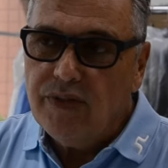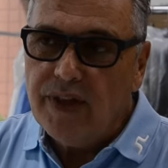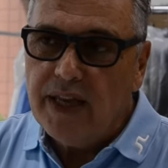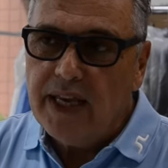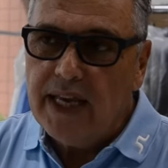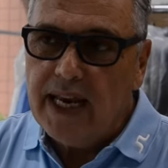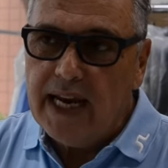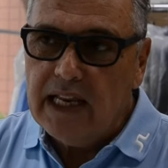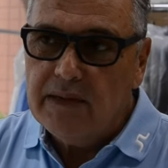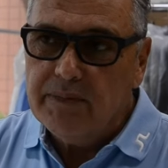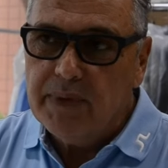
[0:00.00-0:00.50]

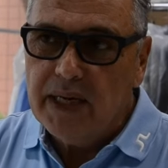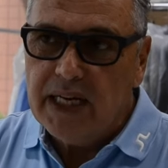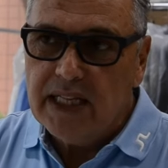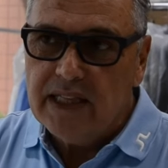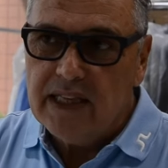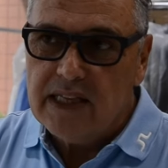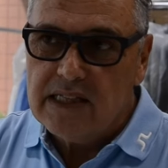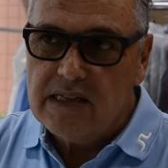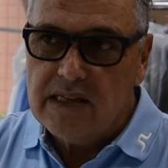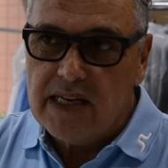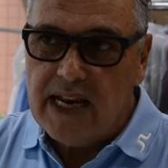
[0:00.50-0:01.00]
think anybody
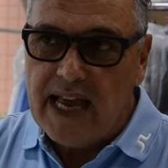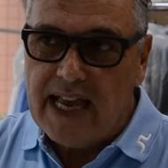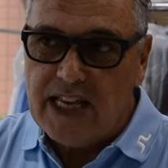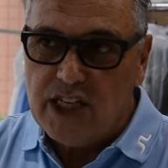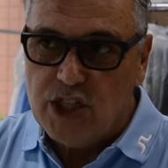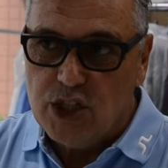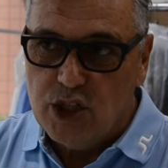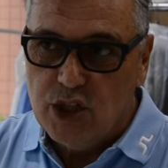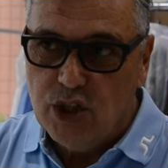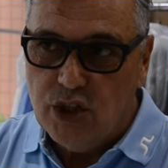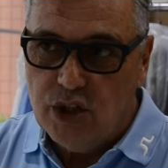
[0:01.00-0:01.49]
does it
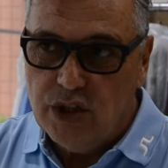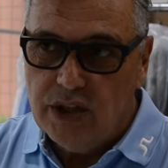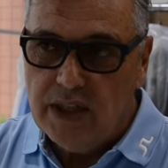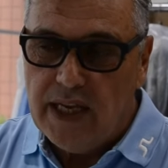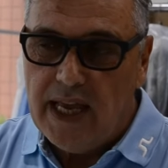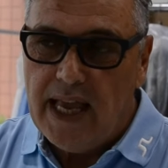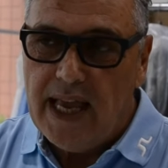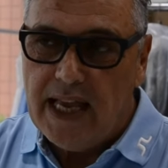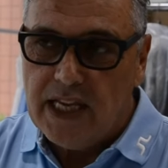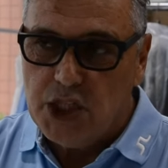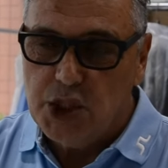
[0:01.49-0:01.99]
as good
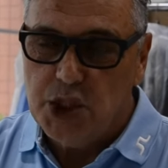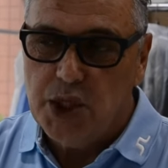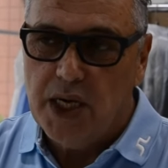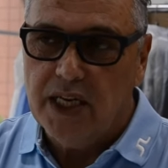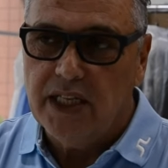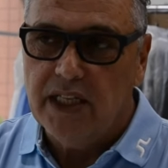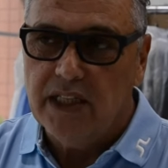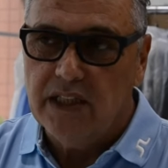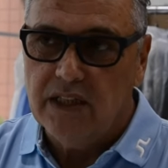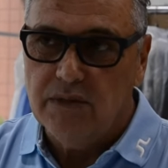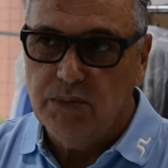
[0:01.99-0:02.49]
as J
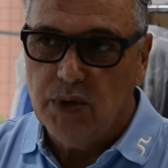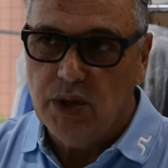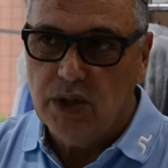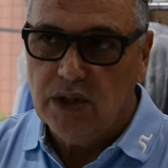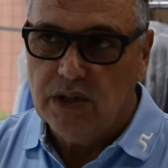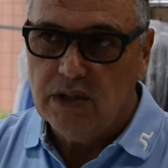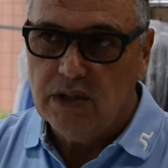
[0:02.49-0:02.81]
Lindeberg.